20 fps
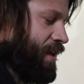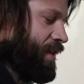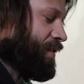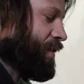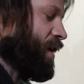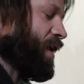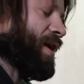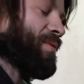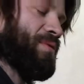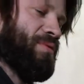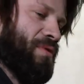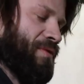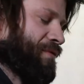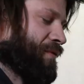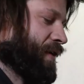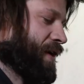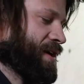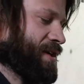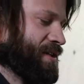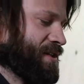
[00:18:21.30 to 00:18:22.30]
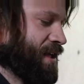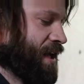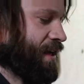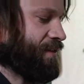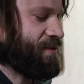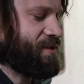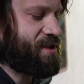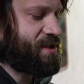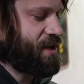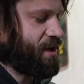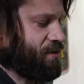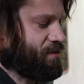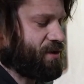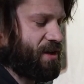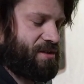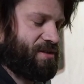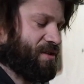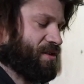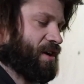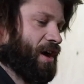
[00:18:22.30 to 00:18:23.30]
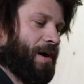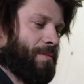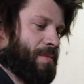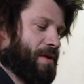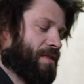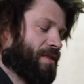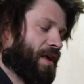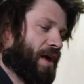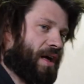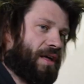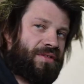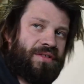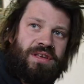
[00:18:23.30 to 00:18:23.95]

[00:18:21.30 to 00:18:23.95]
No, let me rephrase that. The skill doesn't come in there.